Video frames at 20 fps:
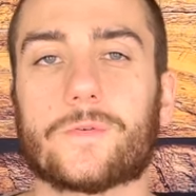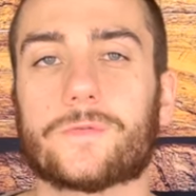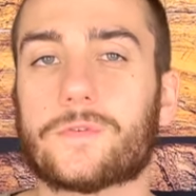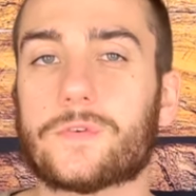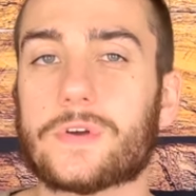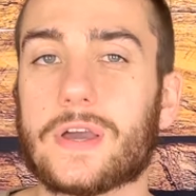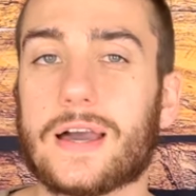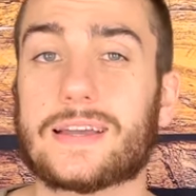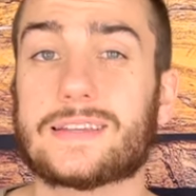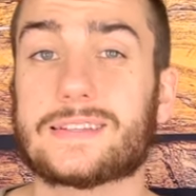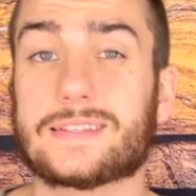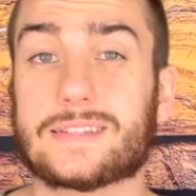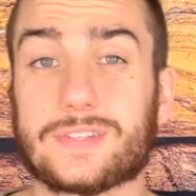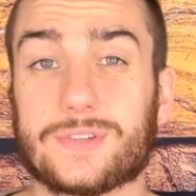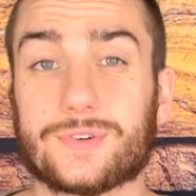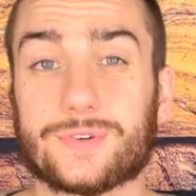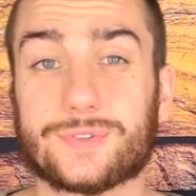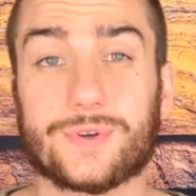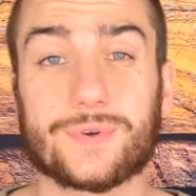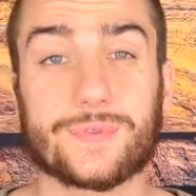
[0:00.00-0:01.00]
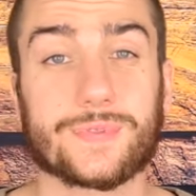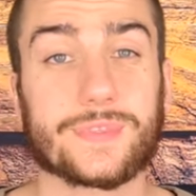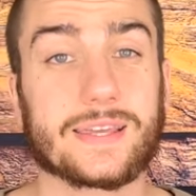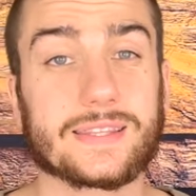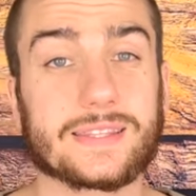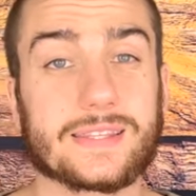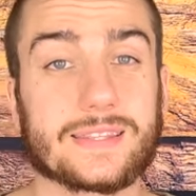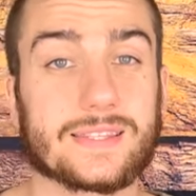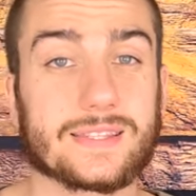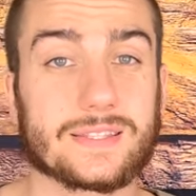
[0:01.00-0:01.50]
if you guys still don't
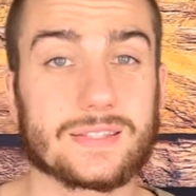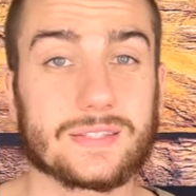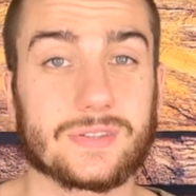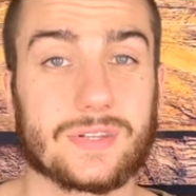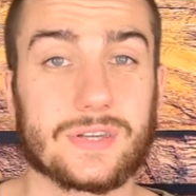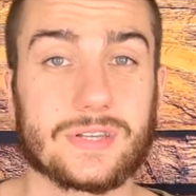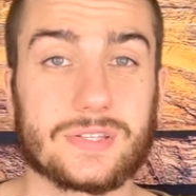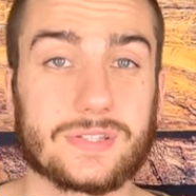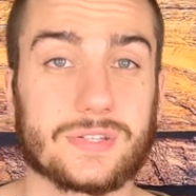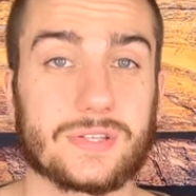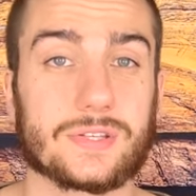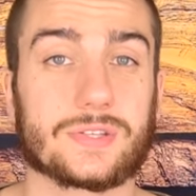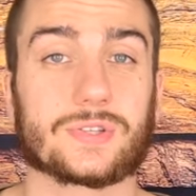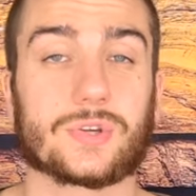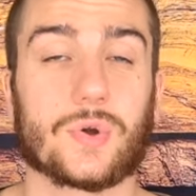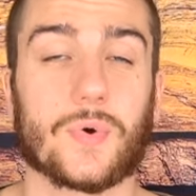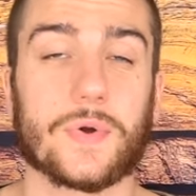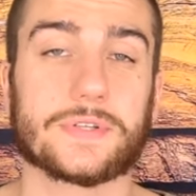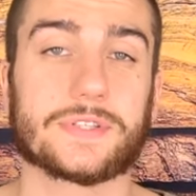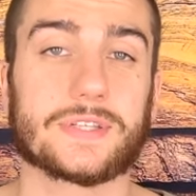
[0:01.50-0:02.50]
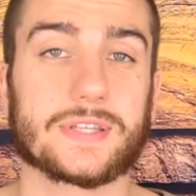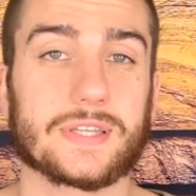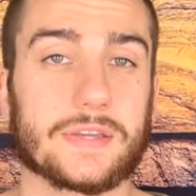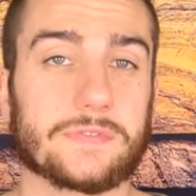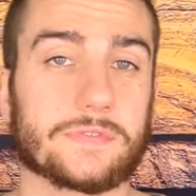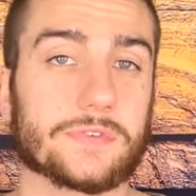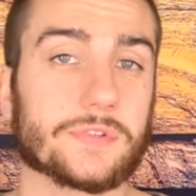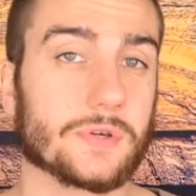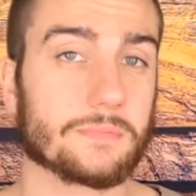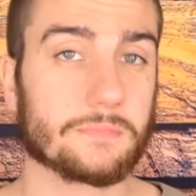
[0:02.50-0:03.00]
think that this list is going to
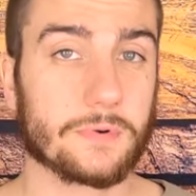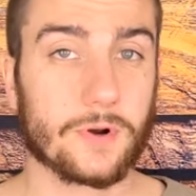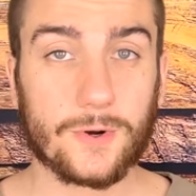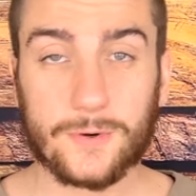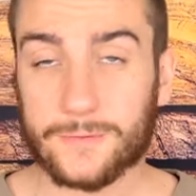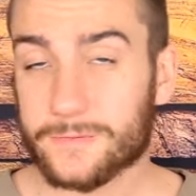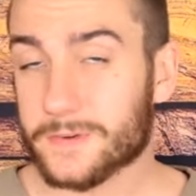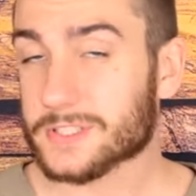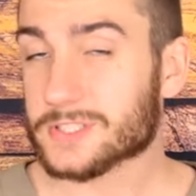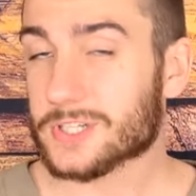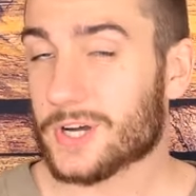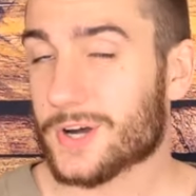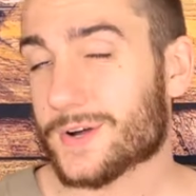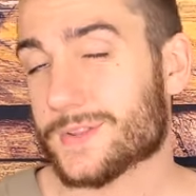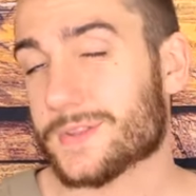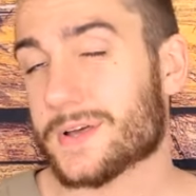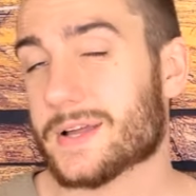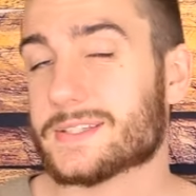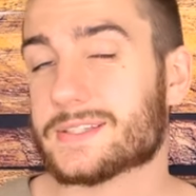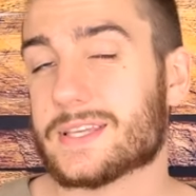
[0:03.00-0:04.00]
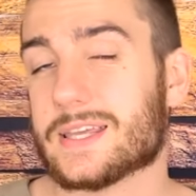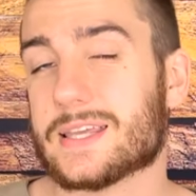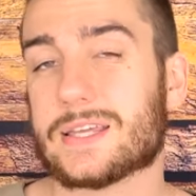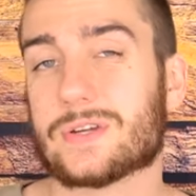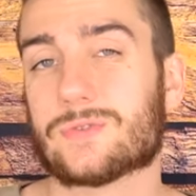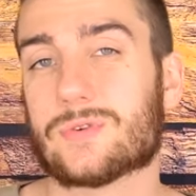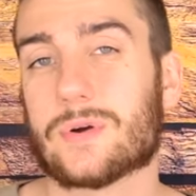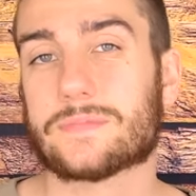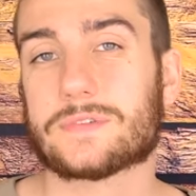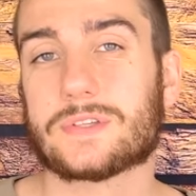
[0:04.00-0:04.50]
give you the perfect online
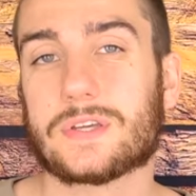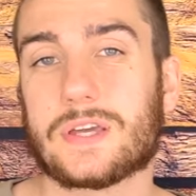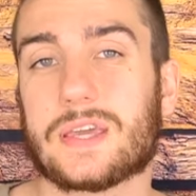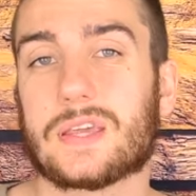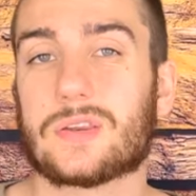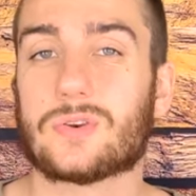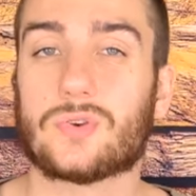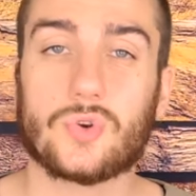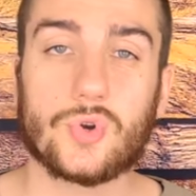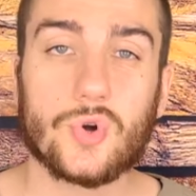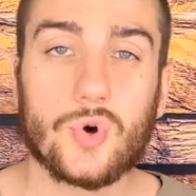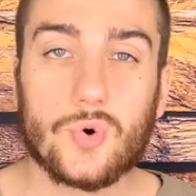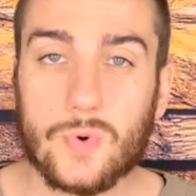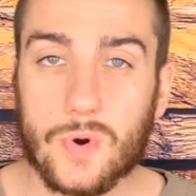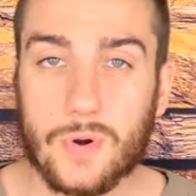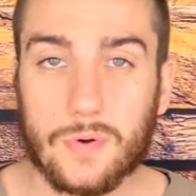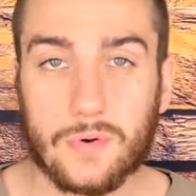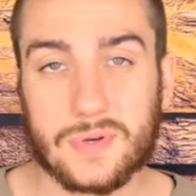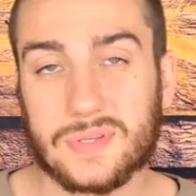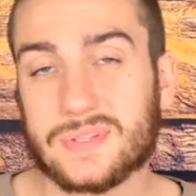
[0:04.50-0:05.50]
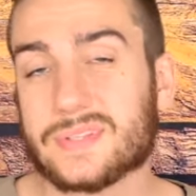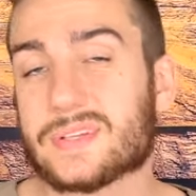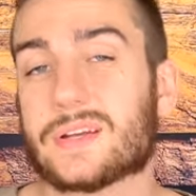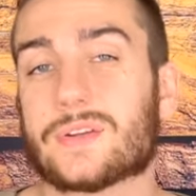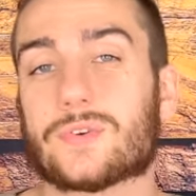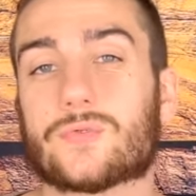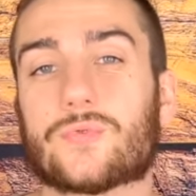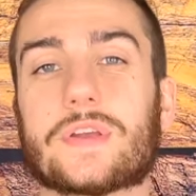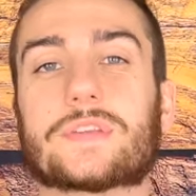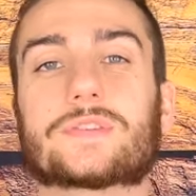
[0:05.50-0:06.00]
dating website, no worries, I got
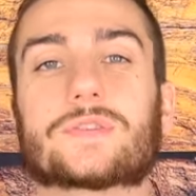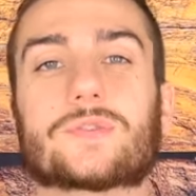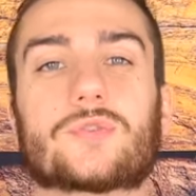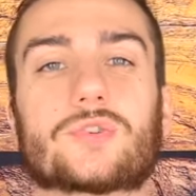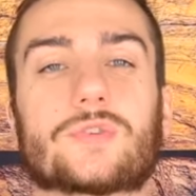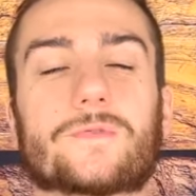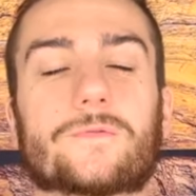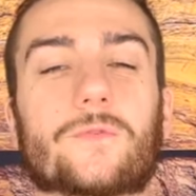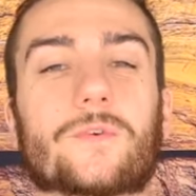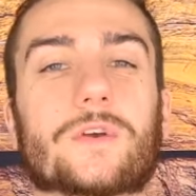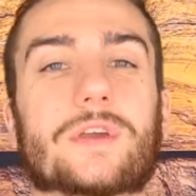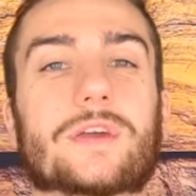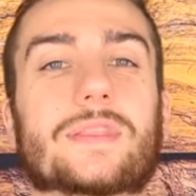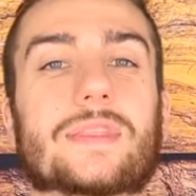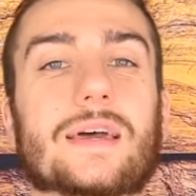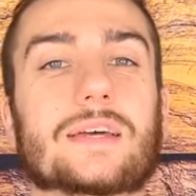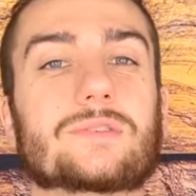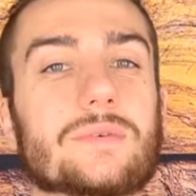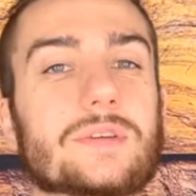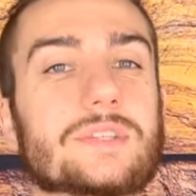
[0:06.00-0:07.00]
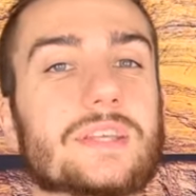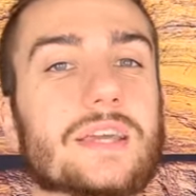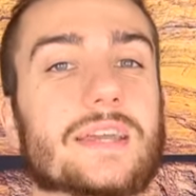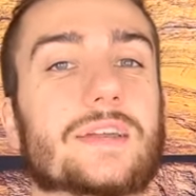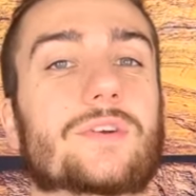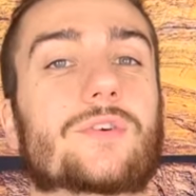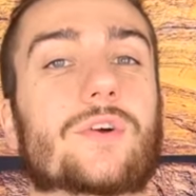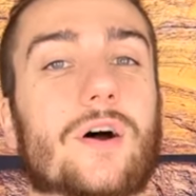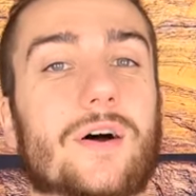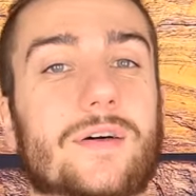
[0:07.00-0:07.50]
a great solution for you. That's by
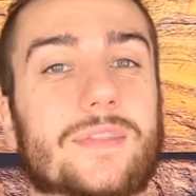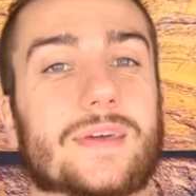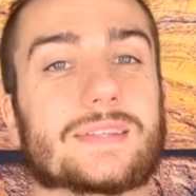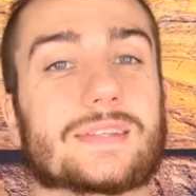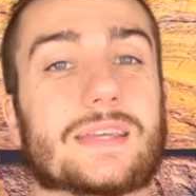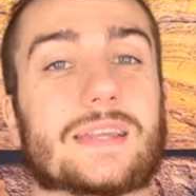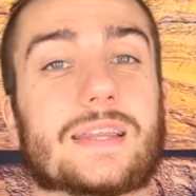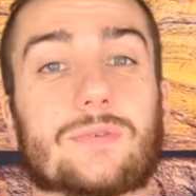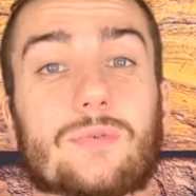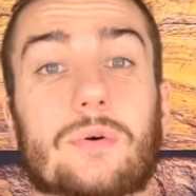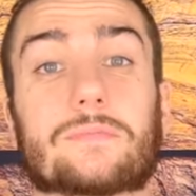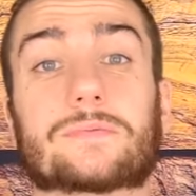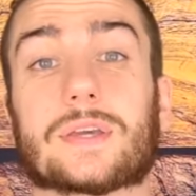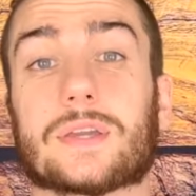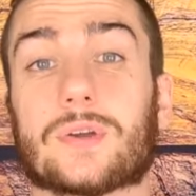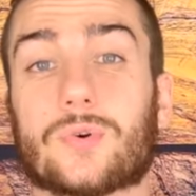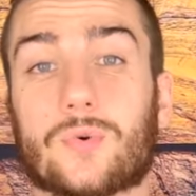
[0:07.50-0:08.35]
taking our online dating website